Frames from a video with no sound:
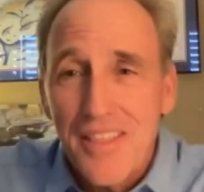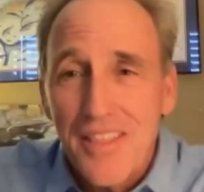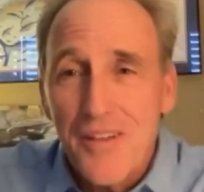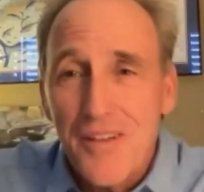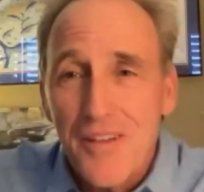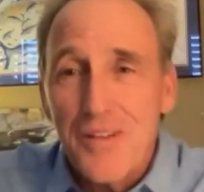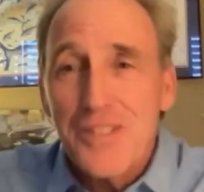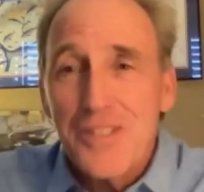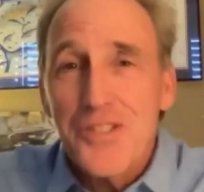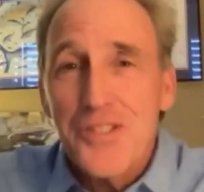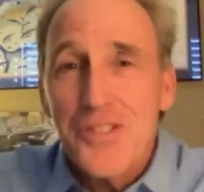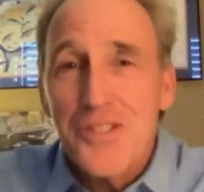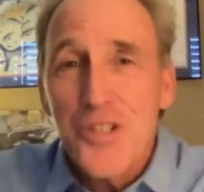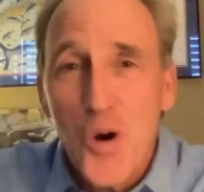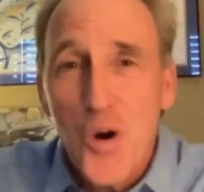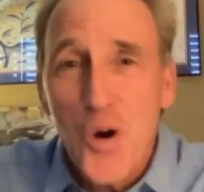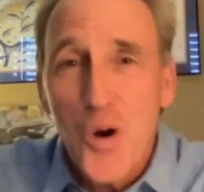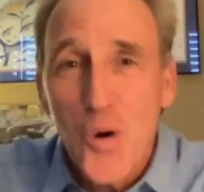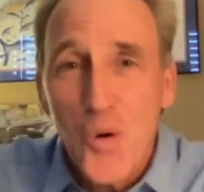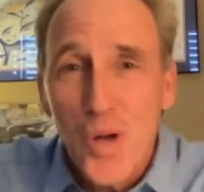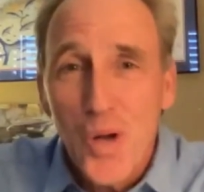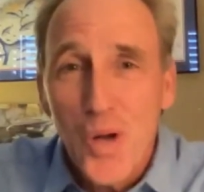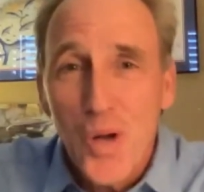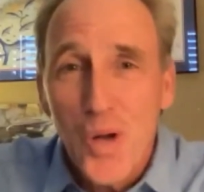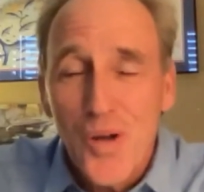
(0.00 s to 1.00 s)
There is
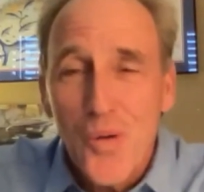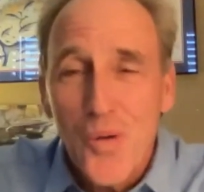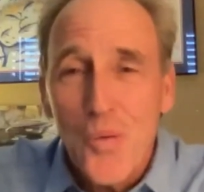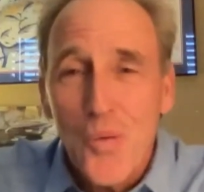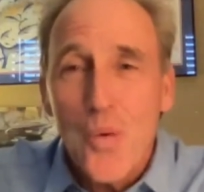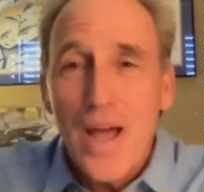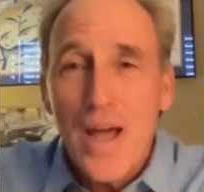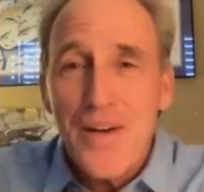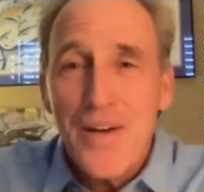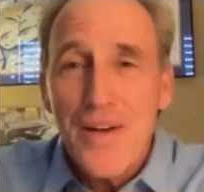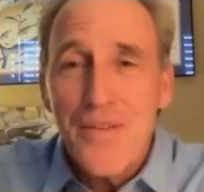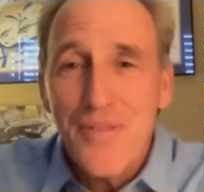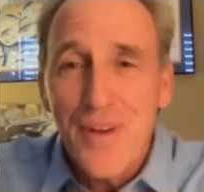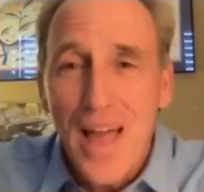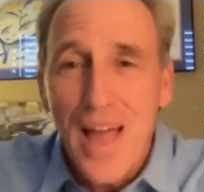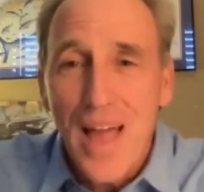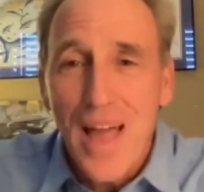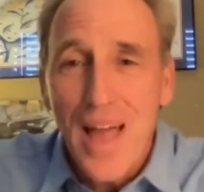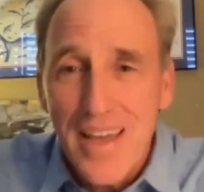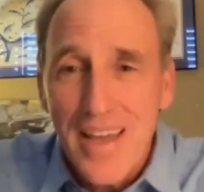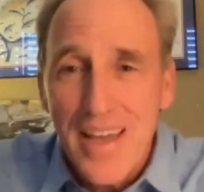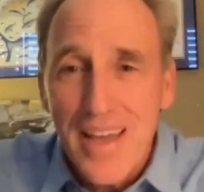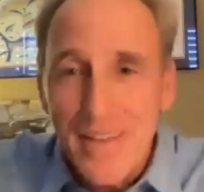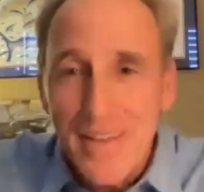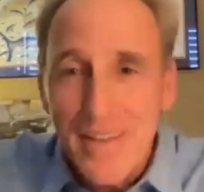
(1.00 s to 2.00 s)
no way of
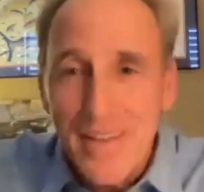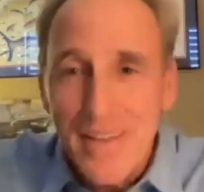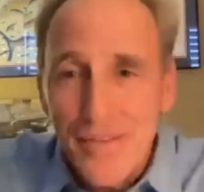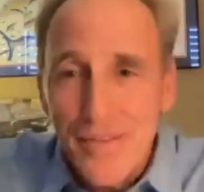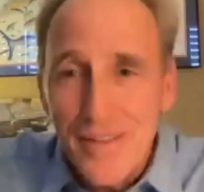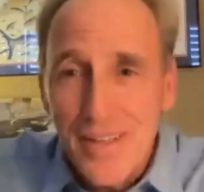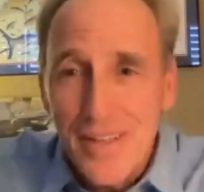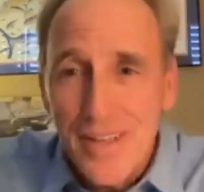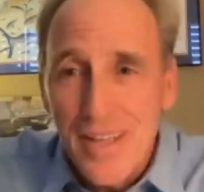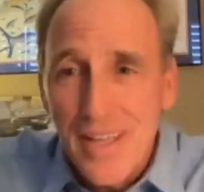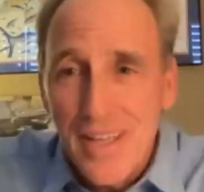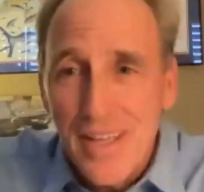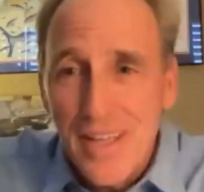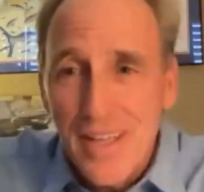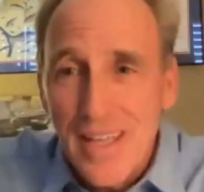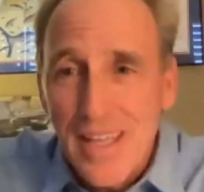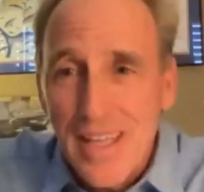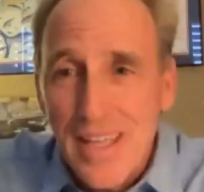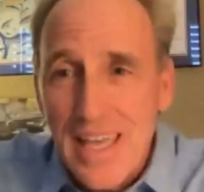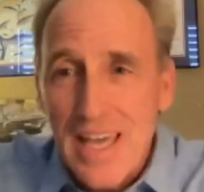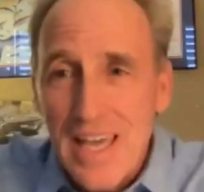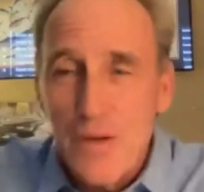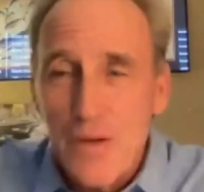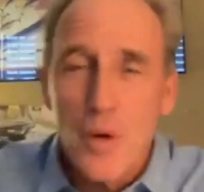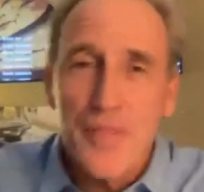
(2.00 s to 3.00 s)
life.
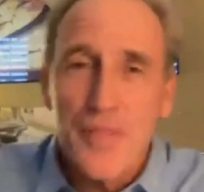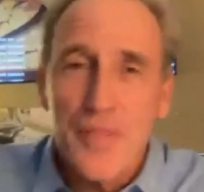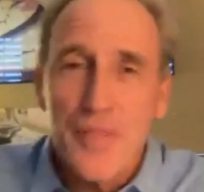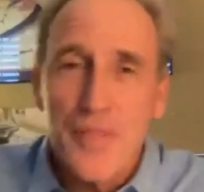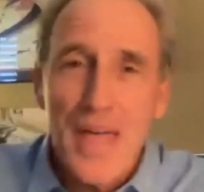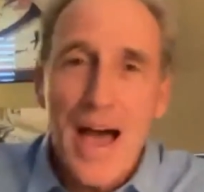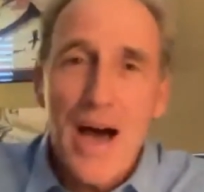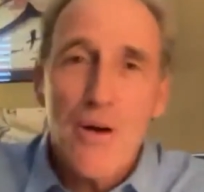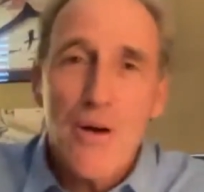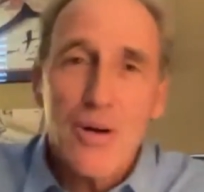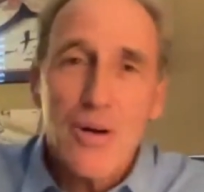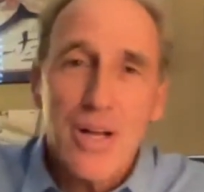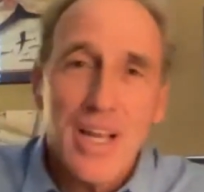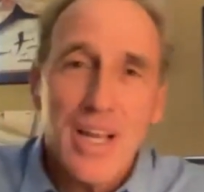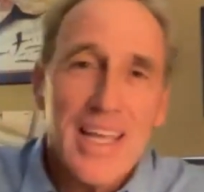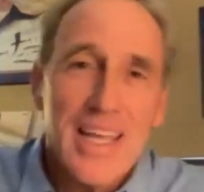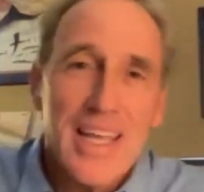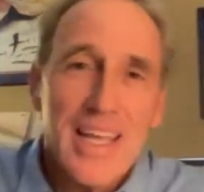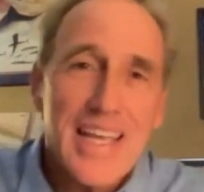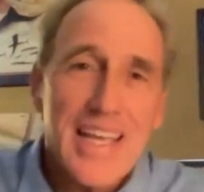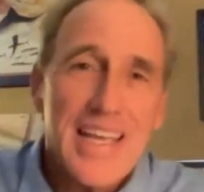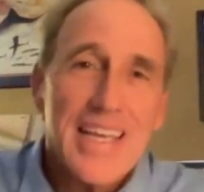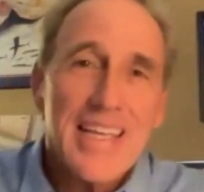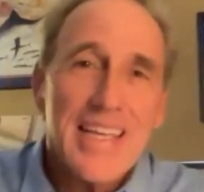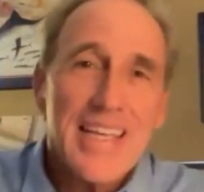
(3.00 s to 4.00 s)
And without
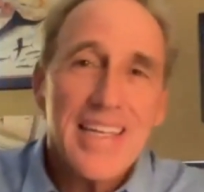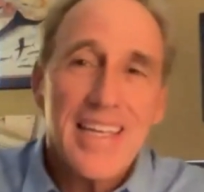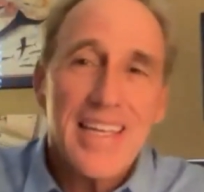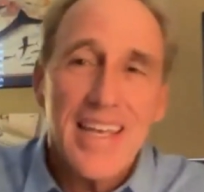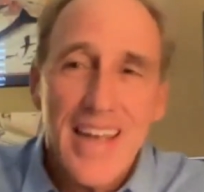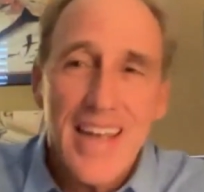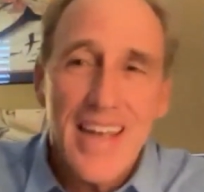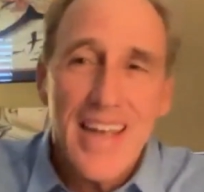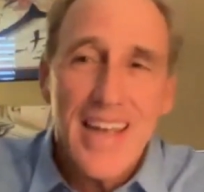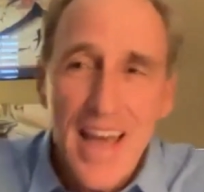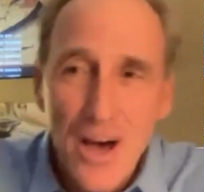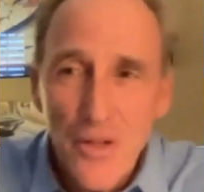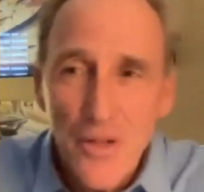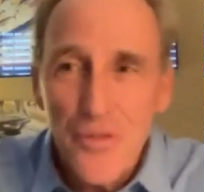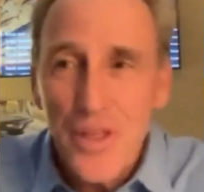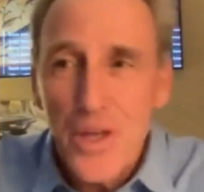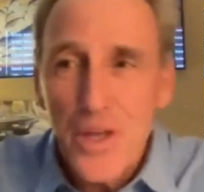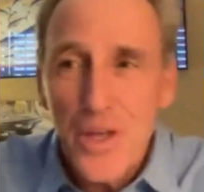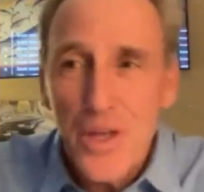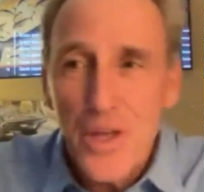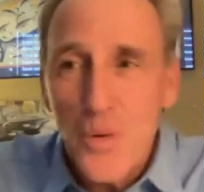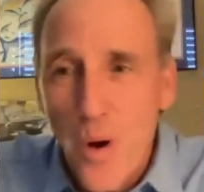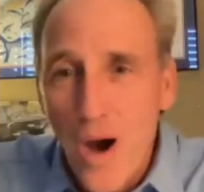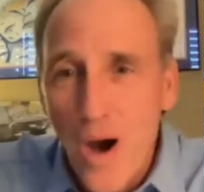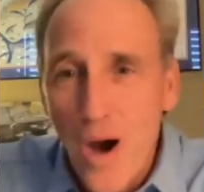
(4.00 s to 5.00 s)
clean and healthy
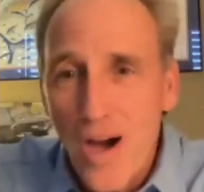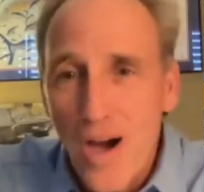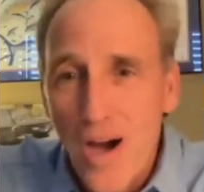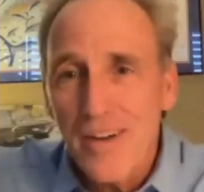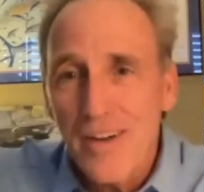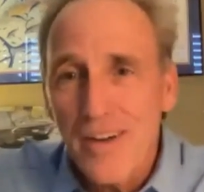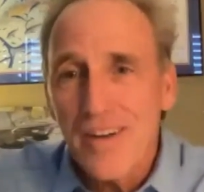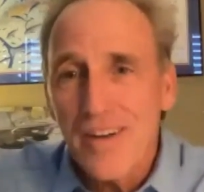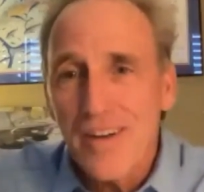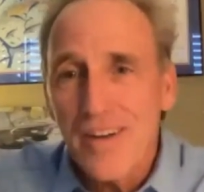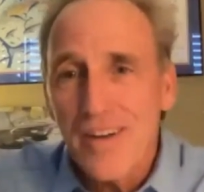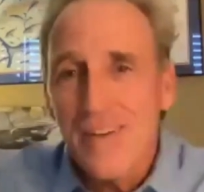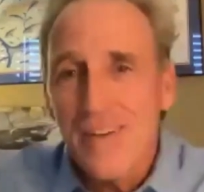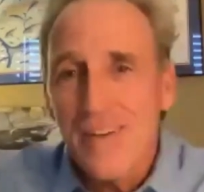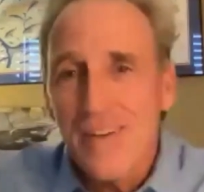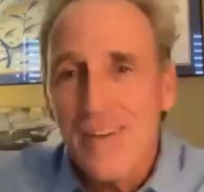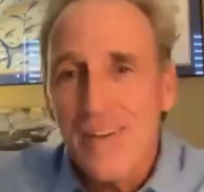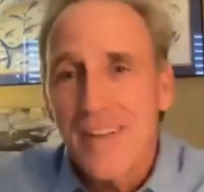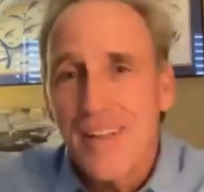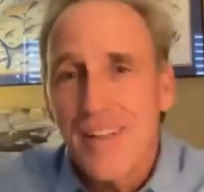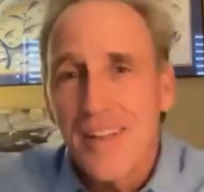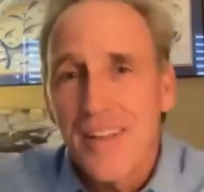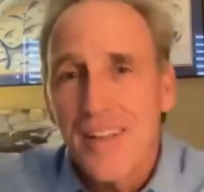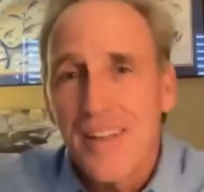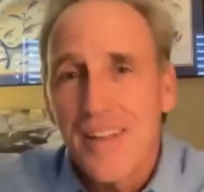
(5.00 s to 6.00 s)
water,
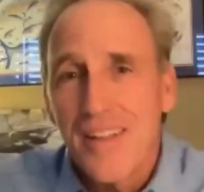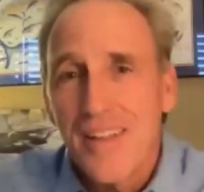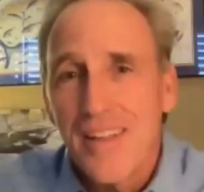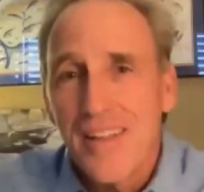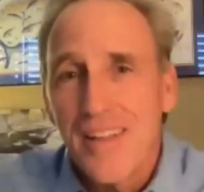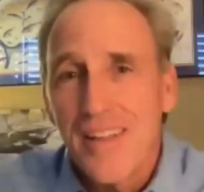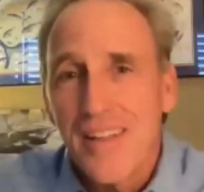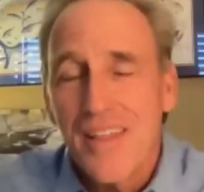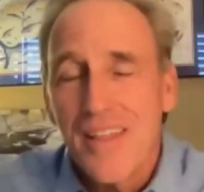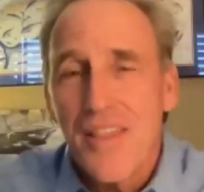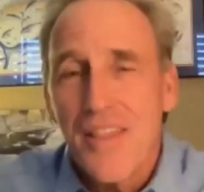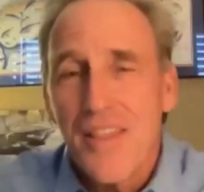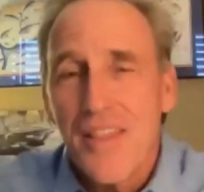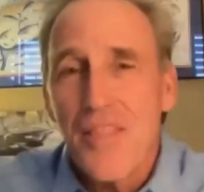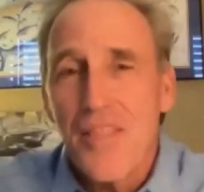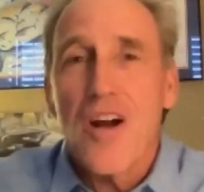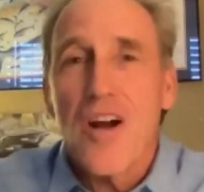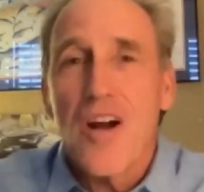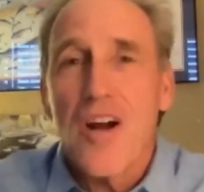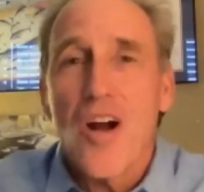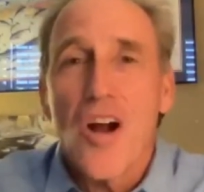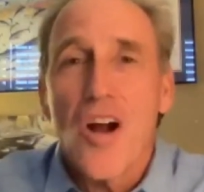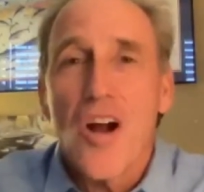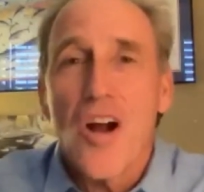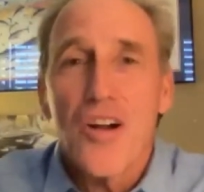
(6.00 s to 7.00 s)

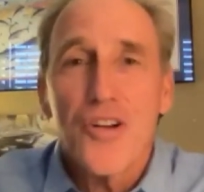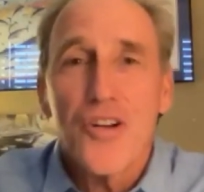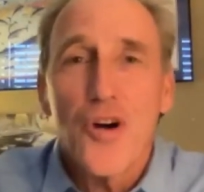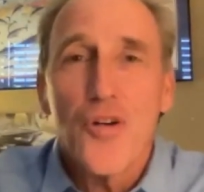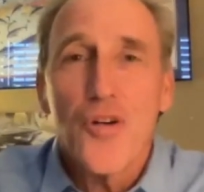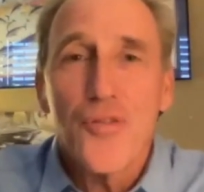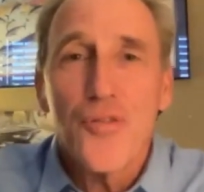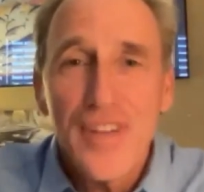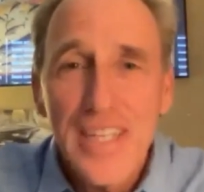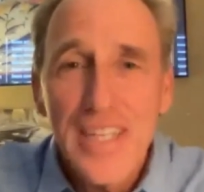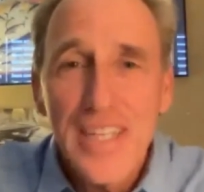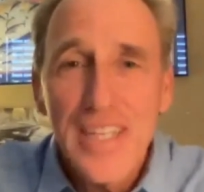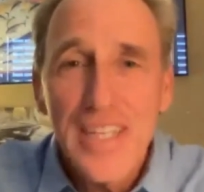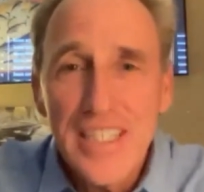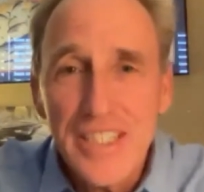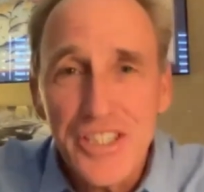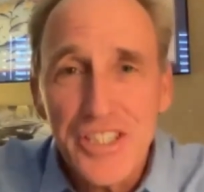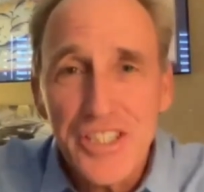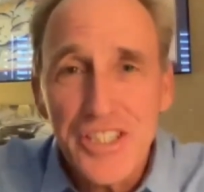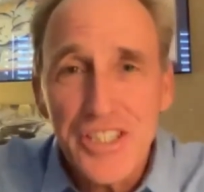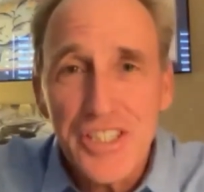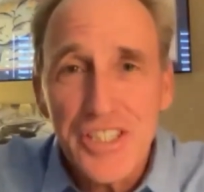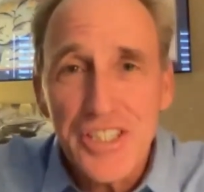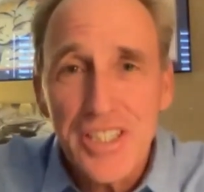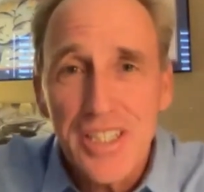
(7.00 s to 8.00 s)
there are no
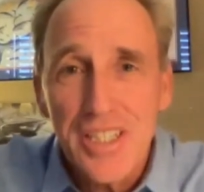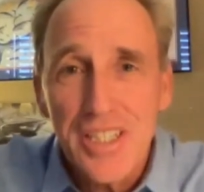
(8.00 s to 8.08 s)
fish.